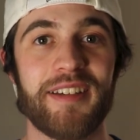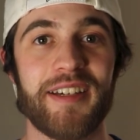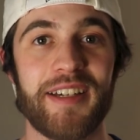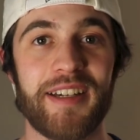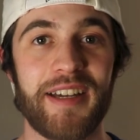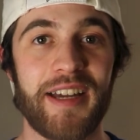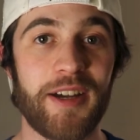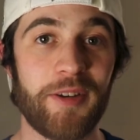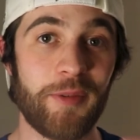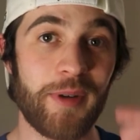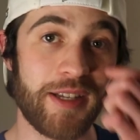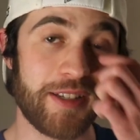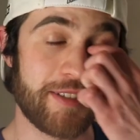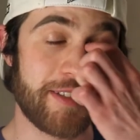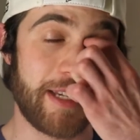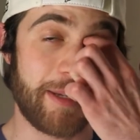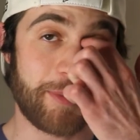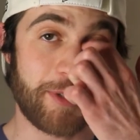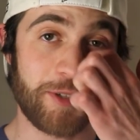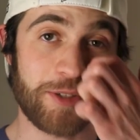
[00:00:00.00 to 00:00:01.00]
how well
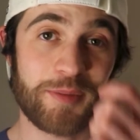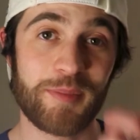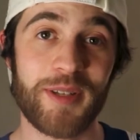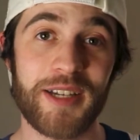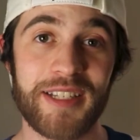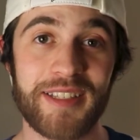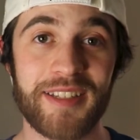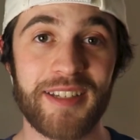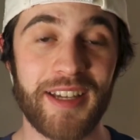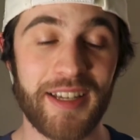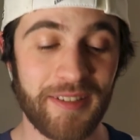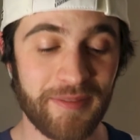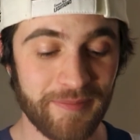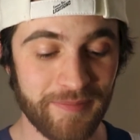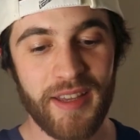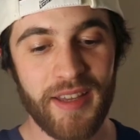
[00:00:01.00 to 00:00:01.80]
Stamkos played tonight.